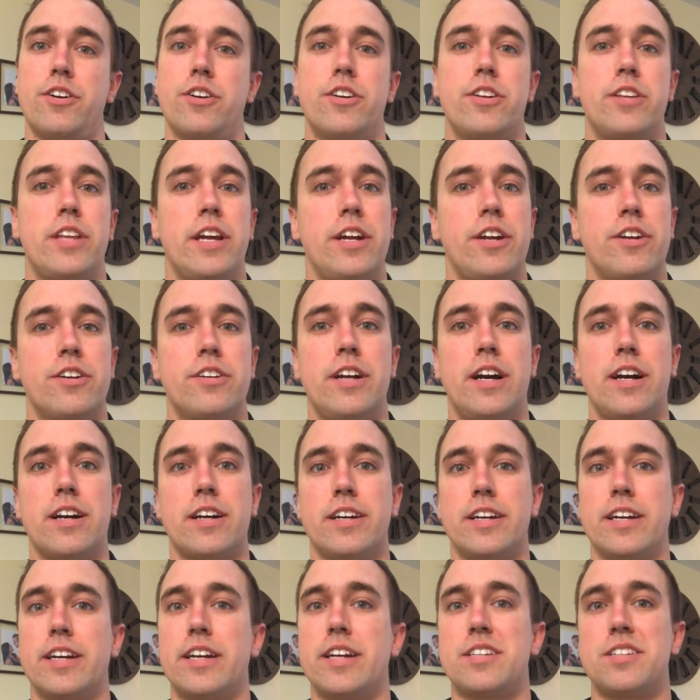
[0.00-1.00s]
or that you're not
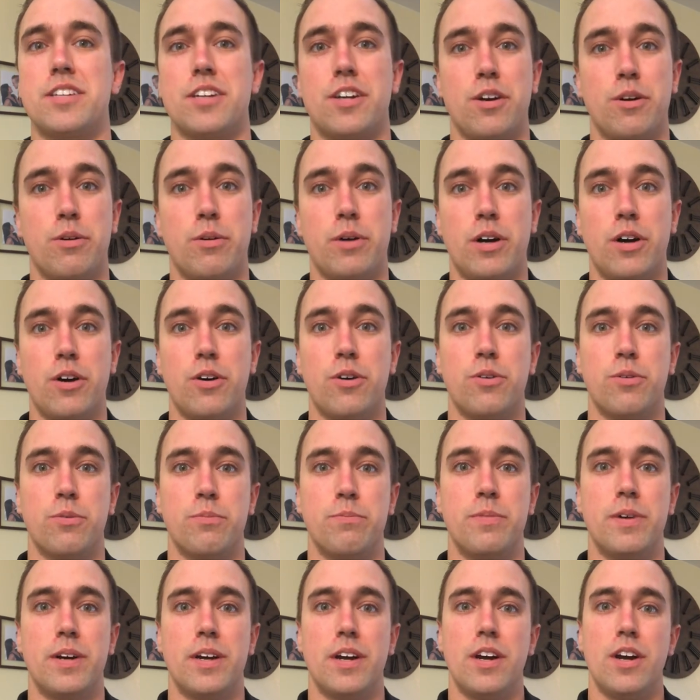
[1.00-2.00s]
gonna get to go
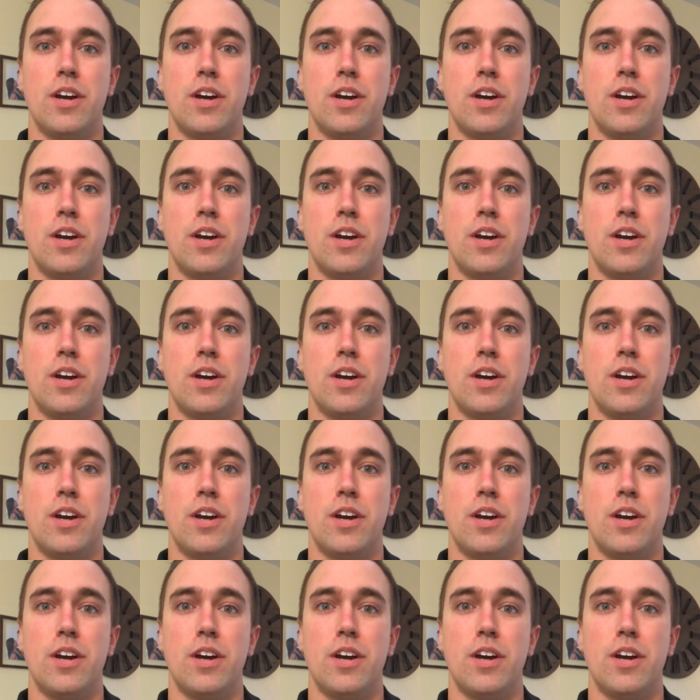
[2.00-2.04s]
home,